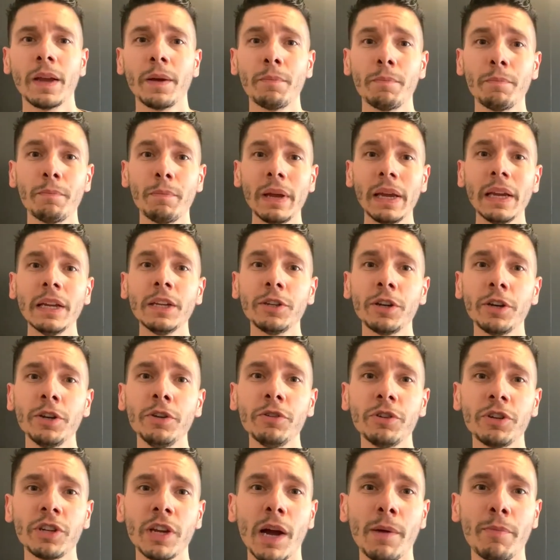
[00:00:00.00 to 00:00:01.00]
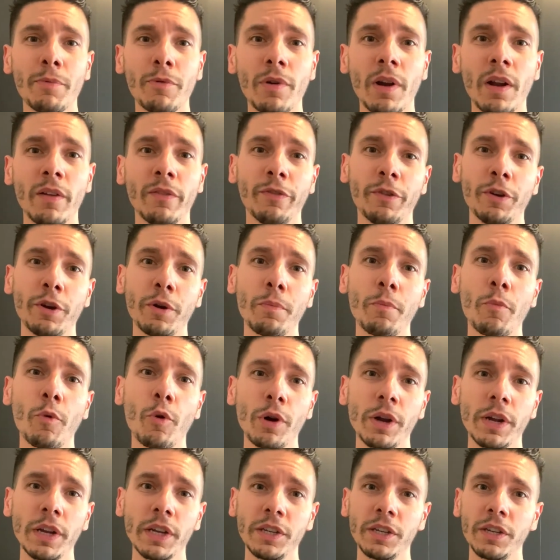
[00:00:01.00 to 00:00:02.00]
Make sure you shop around for your
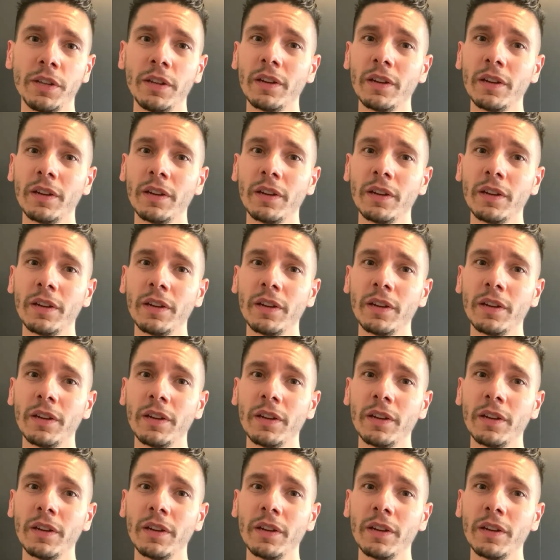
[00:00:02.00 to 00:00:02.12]
mortgage.